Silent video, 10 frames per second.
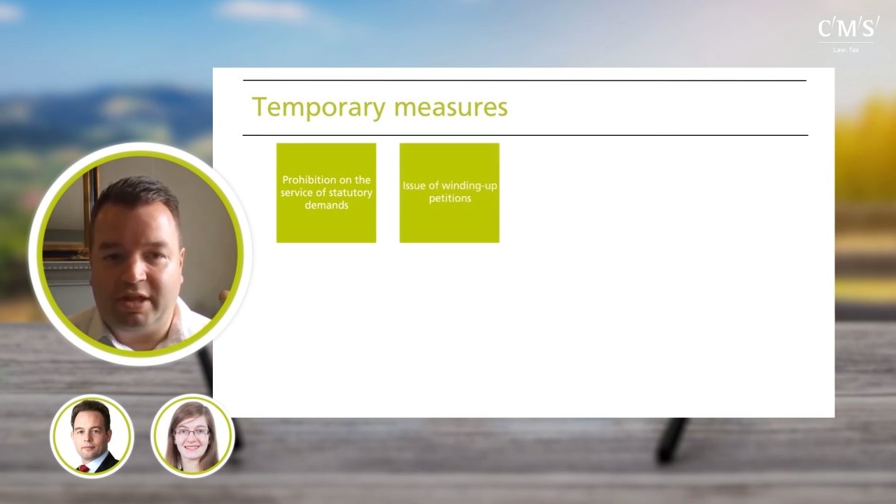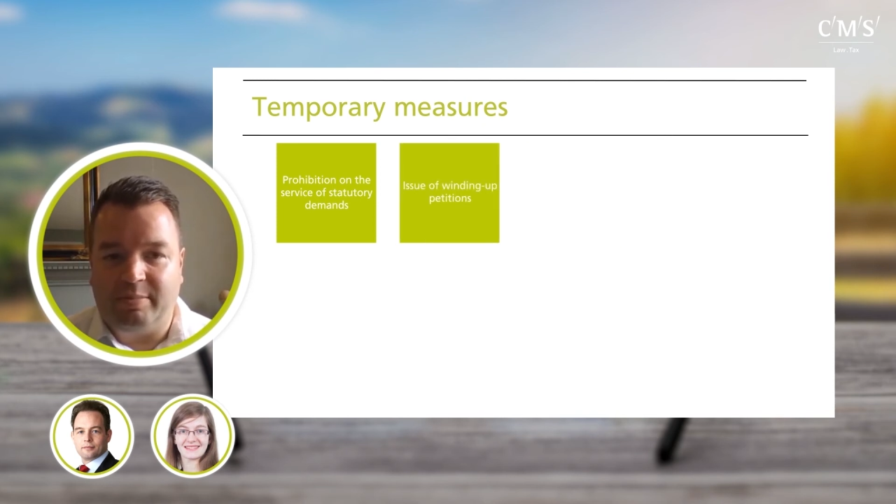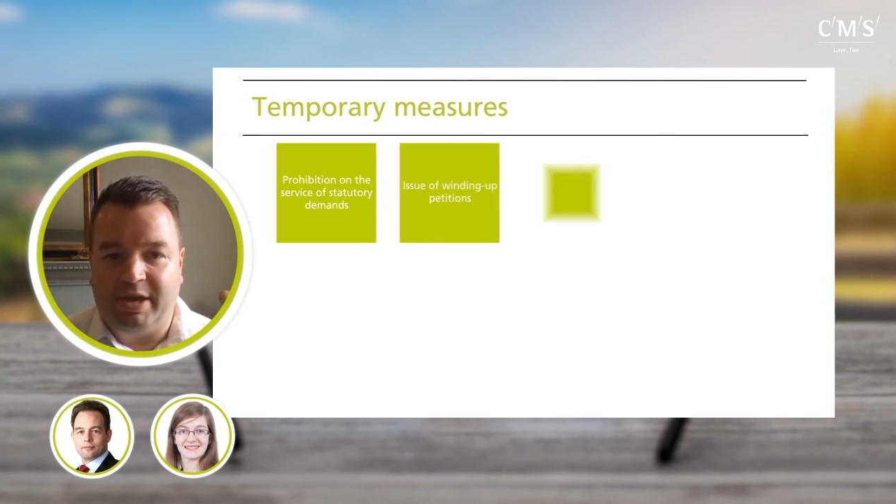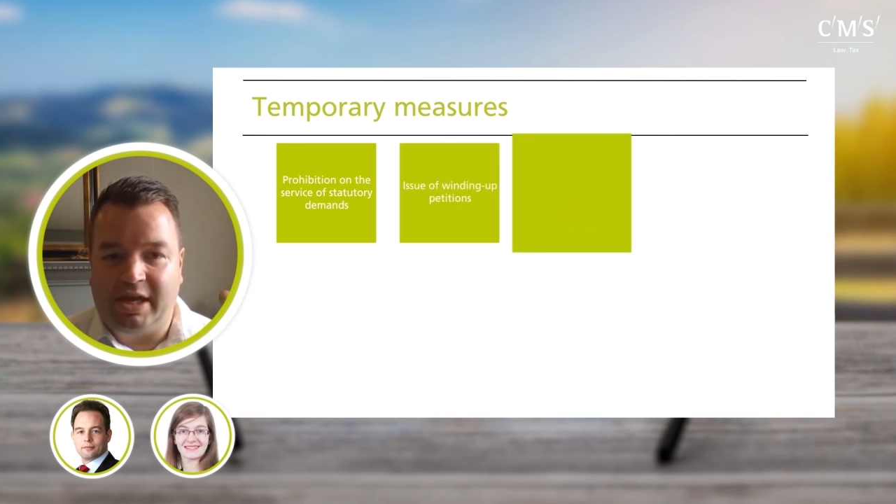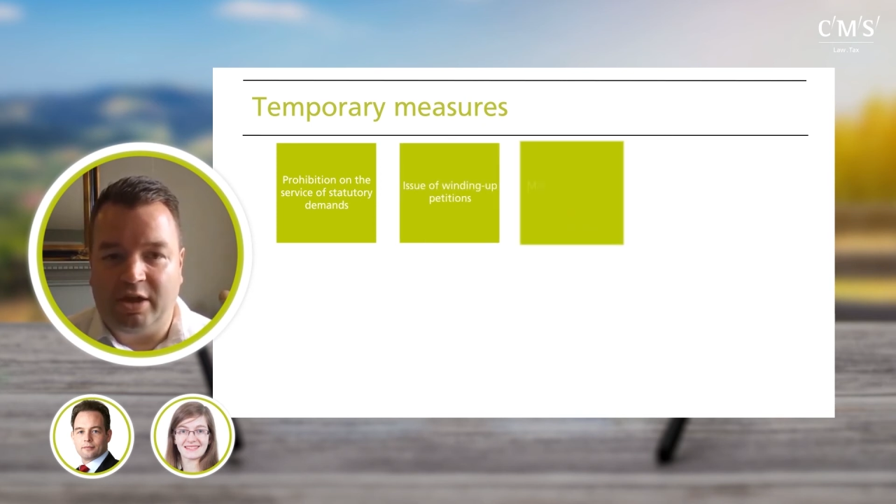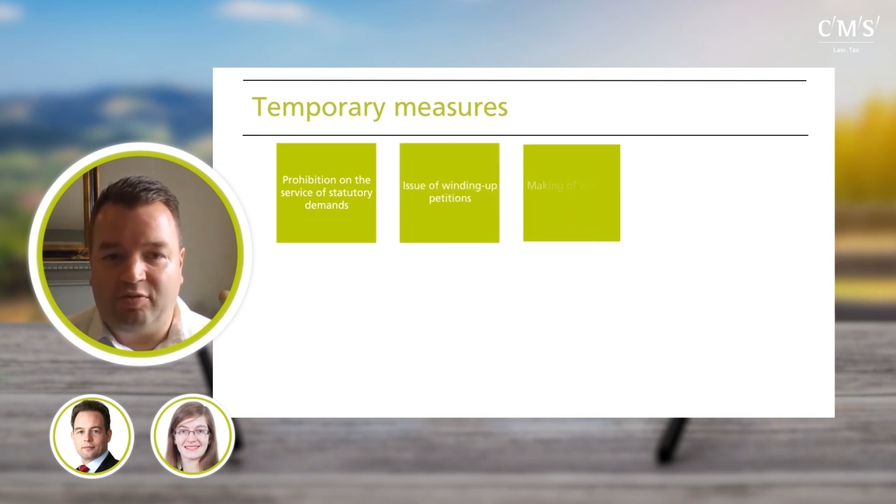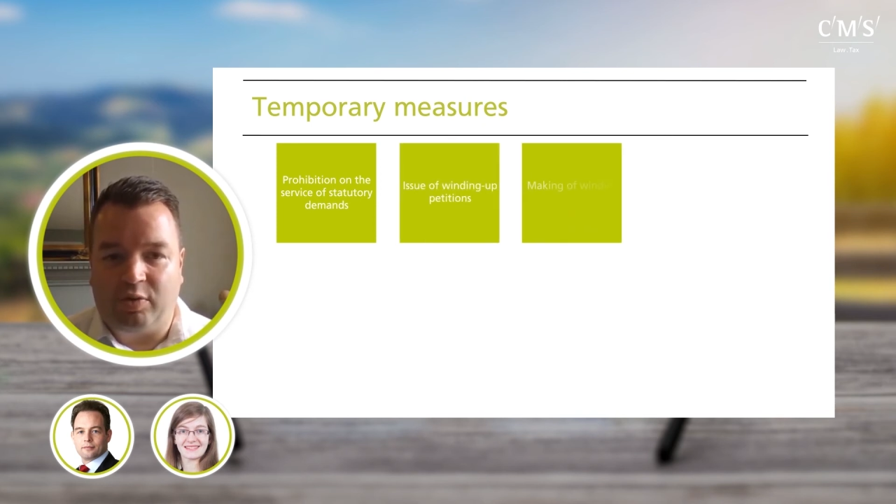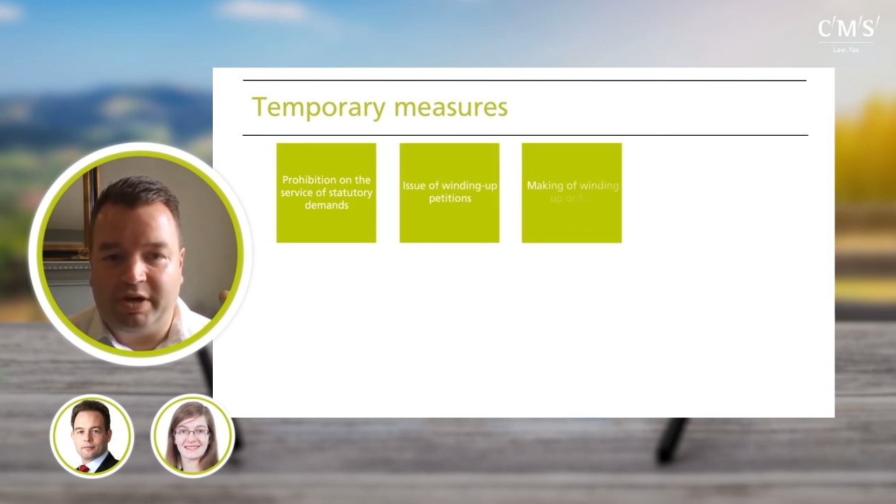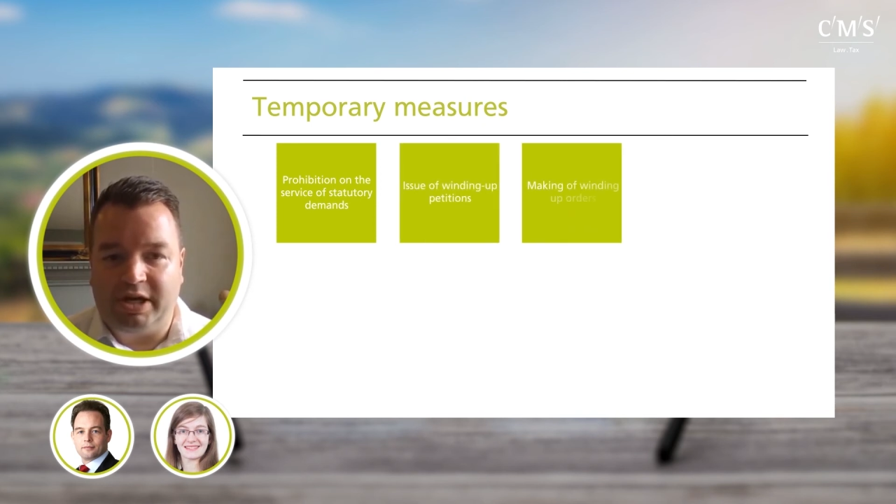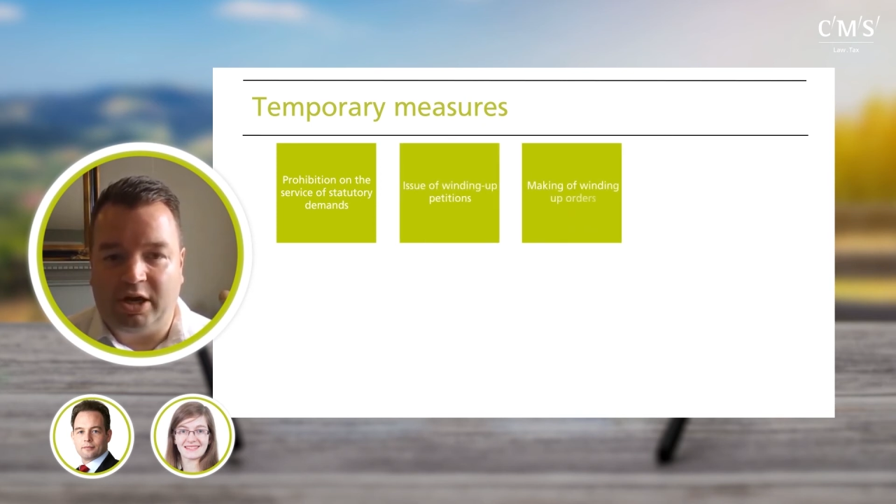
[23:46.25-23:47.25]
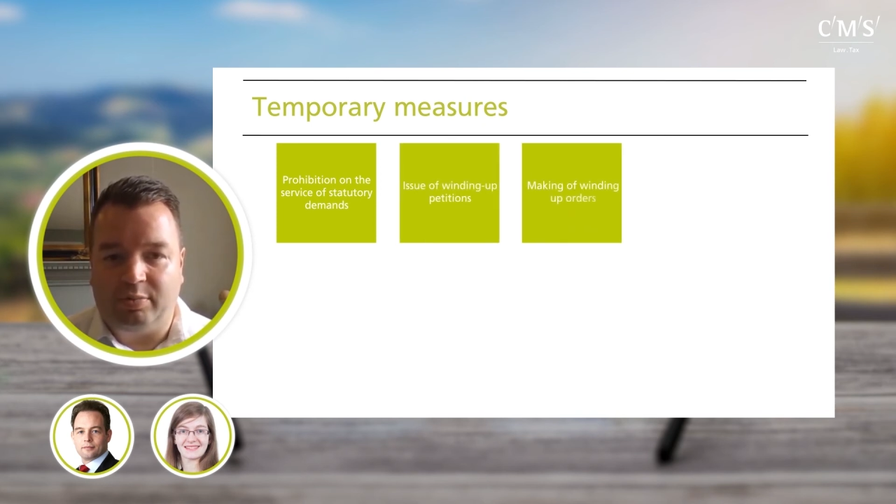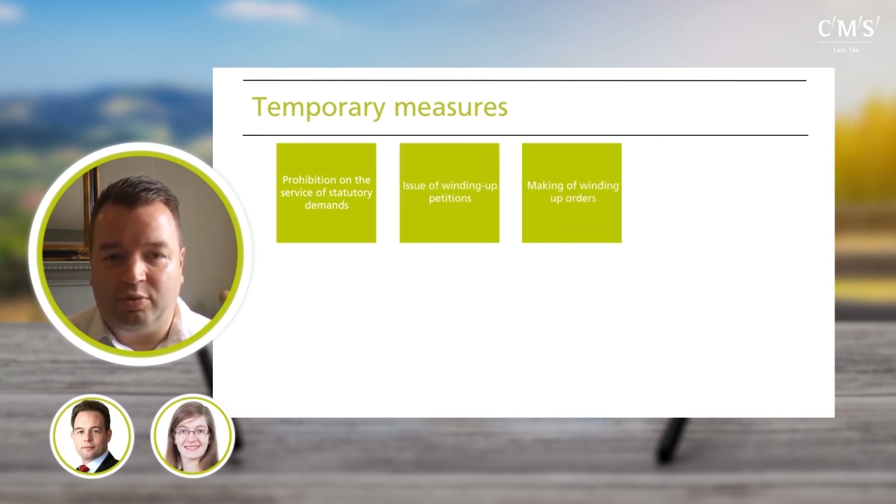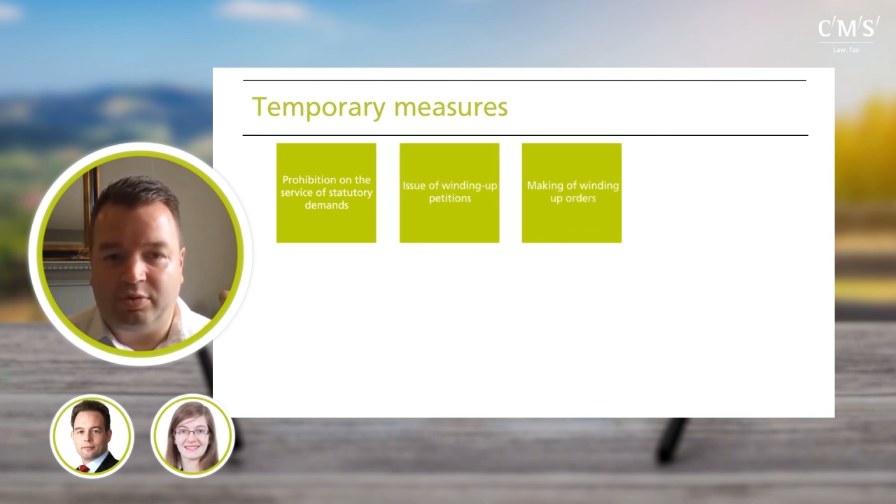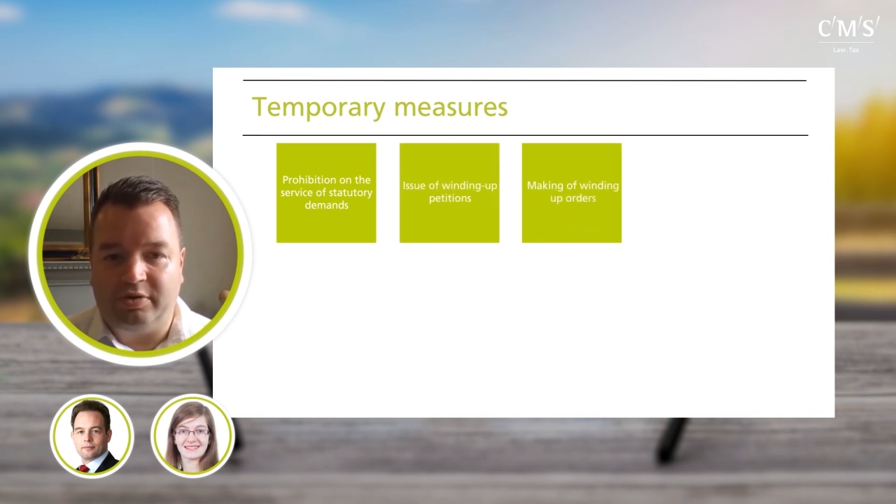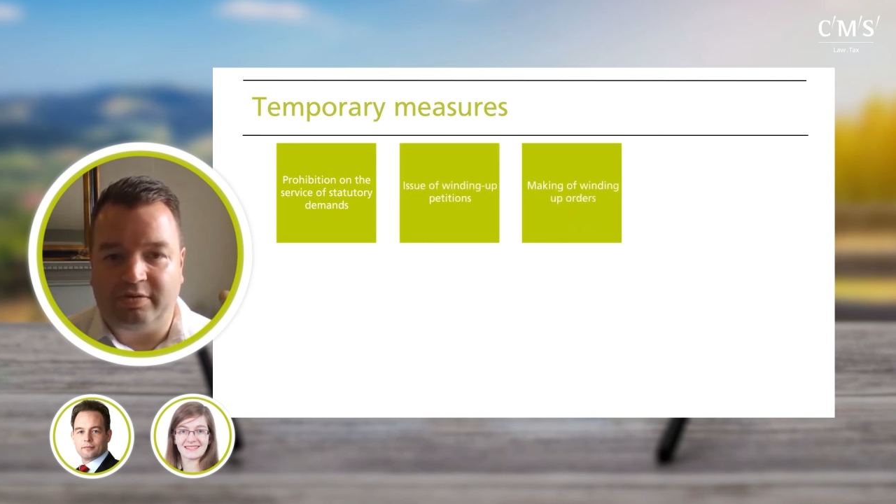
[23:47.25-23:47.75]
and the making of winding up
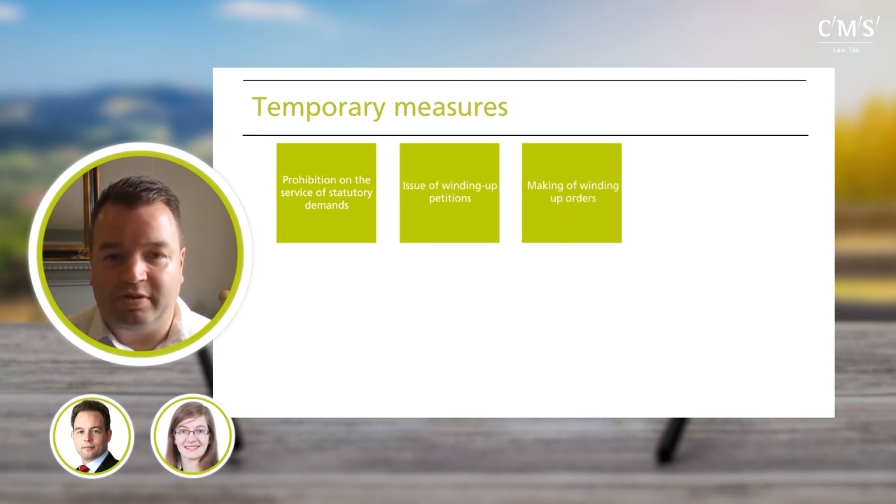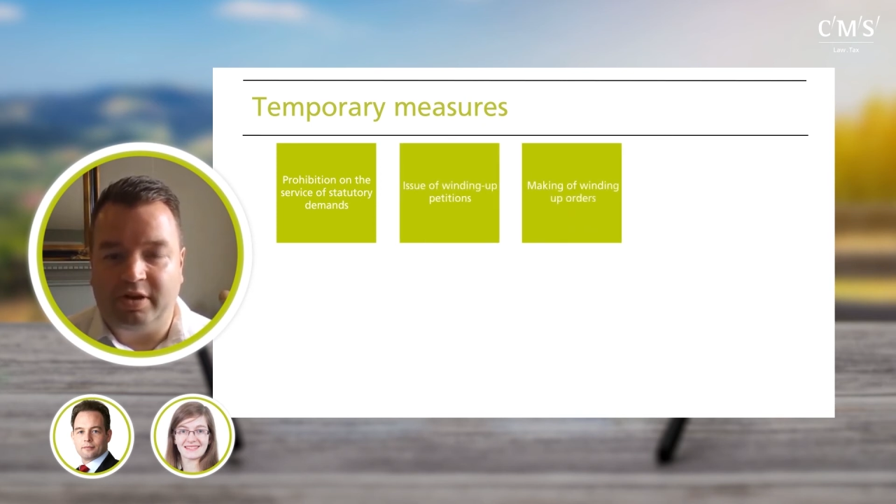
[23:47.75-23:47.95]
orders